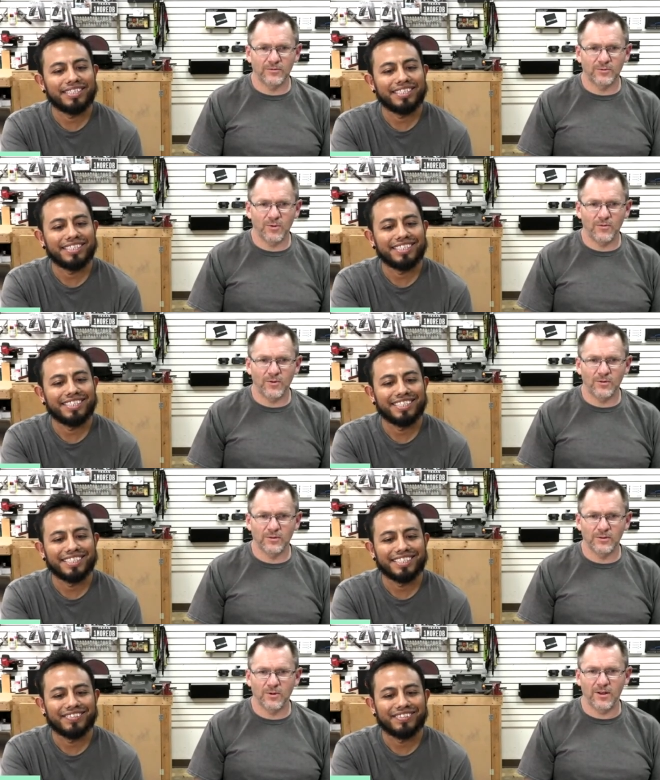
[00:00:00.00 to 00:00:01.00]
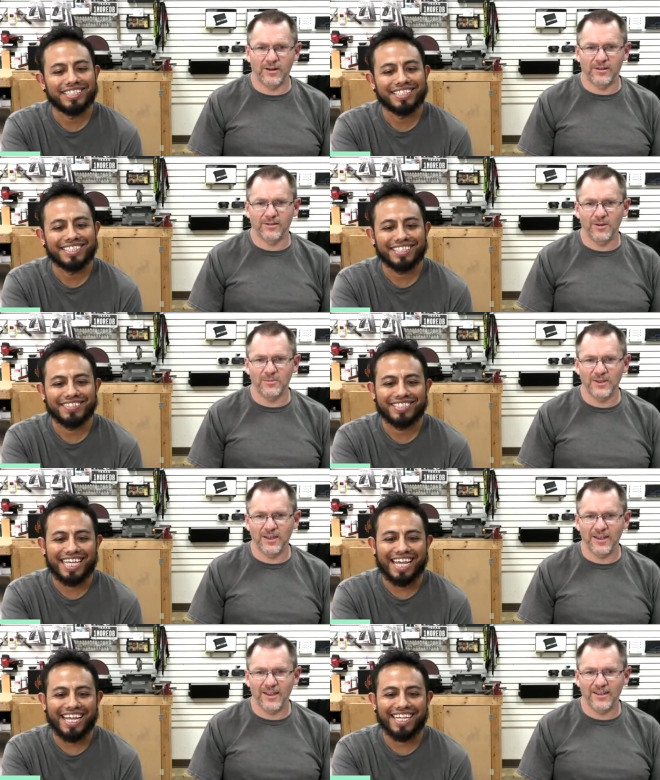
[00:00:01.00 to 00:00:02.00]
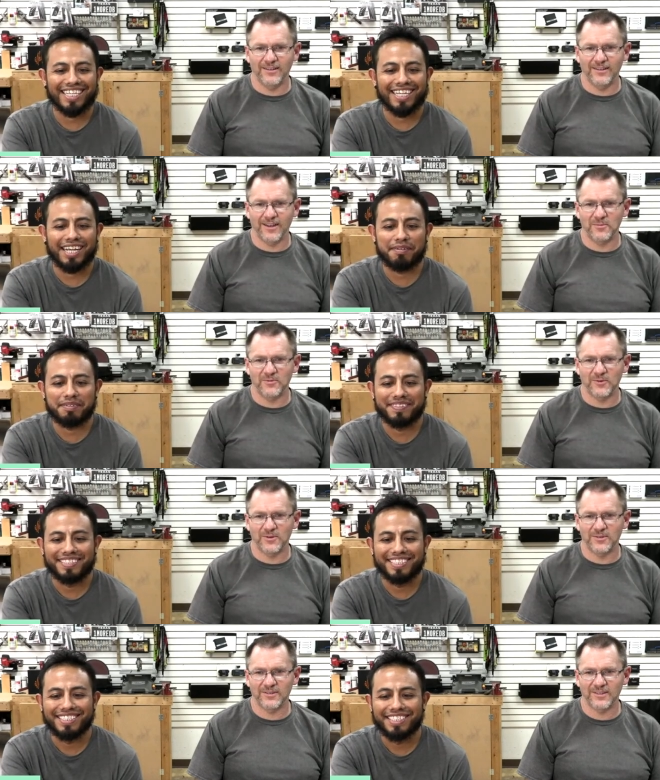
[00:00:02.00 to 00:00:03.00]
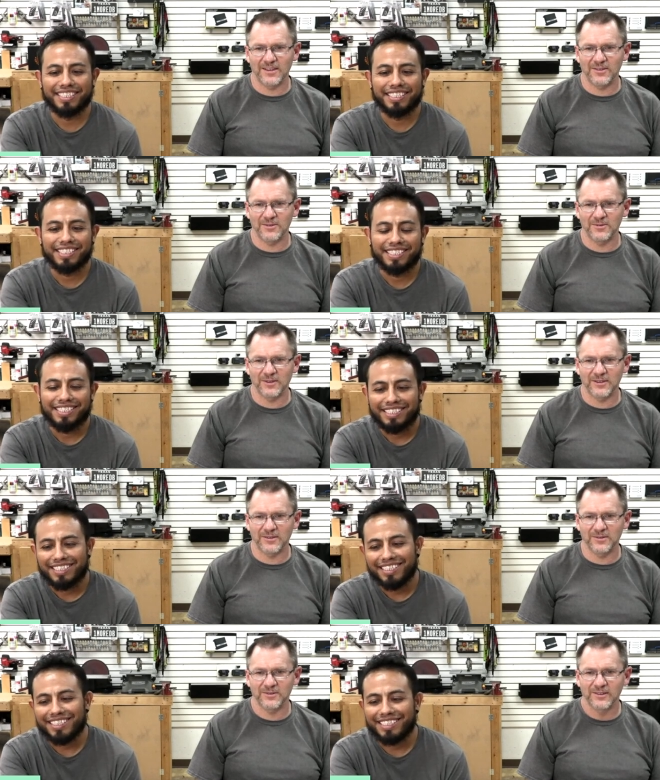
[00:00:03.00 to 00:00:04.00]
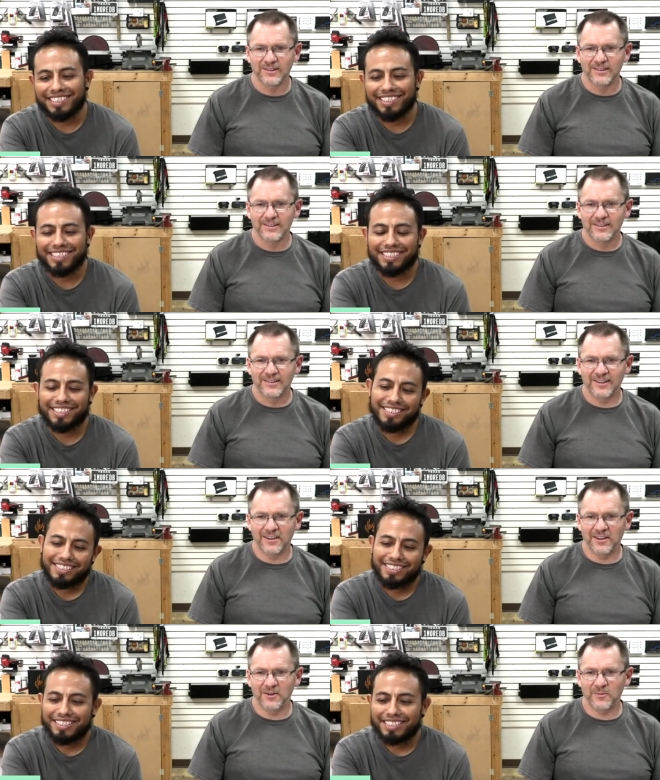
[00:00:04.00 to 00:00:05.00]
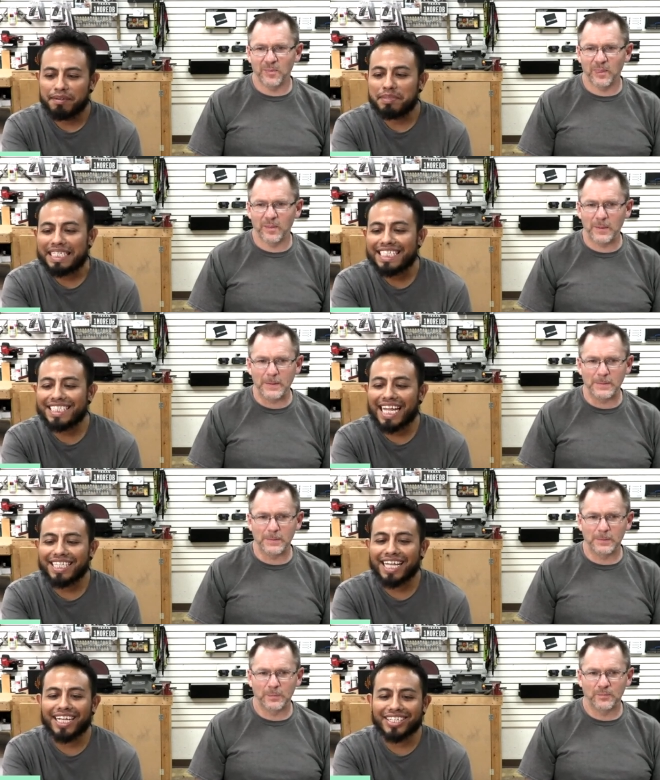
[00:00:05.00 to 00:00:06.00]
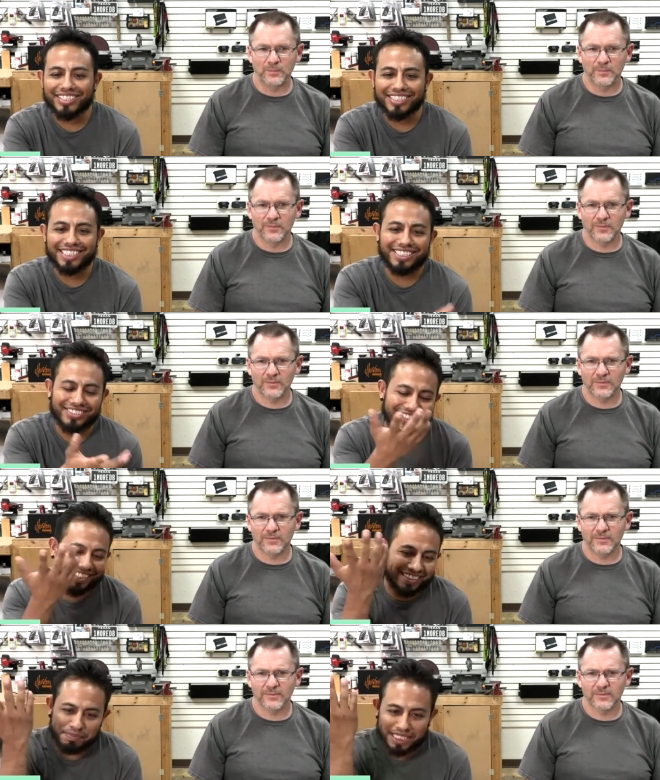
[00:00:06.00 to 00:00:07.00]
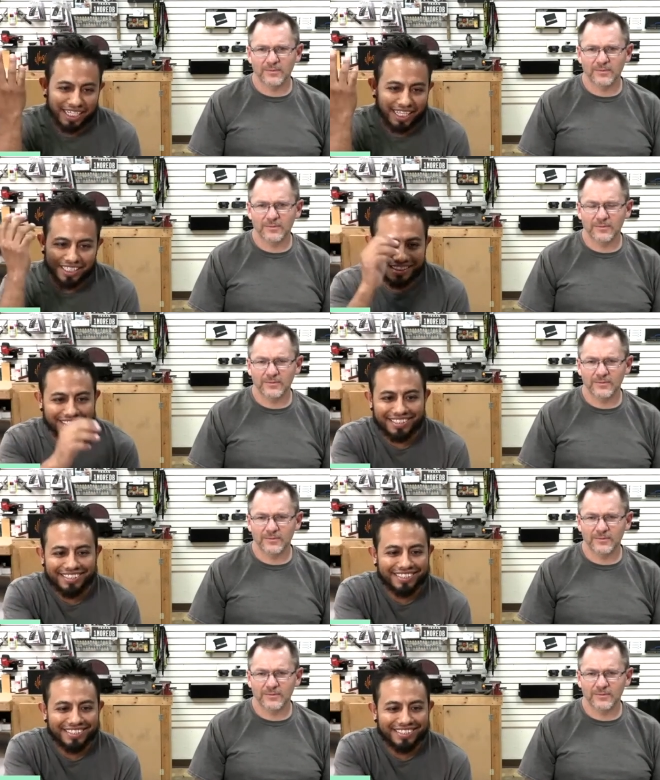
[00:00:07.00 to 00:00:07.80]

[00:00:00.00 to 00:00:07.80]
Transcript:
Speaker 1: of 12-0 Clean Wire Club. Yay. Happy birthday. Thank you. Thank you. I mean,
Speaker 2: he's not that good. He's just because.